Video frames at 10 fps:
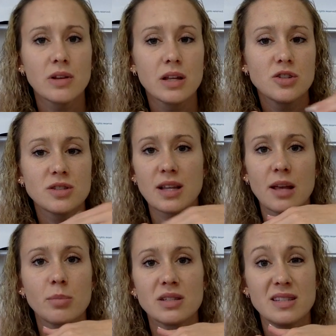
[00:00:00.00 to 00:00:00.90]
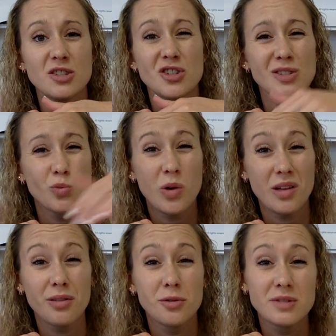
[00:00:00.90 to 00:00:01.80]
it's really just like
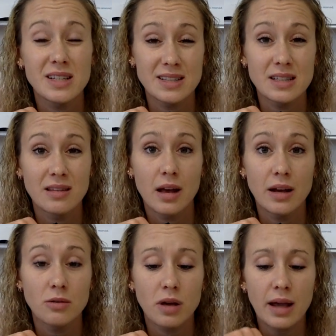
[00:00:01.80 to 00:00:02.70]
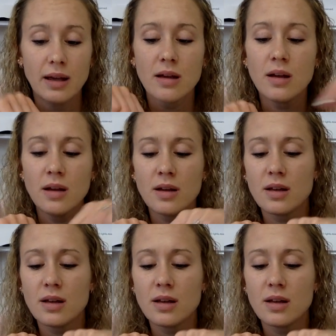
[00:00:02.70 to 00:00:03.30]
positions 1 through 6 in line, okay?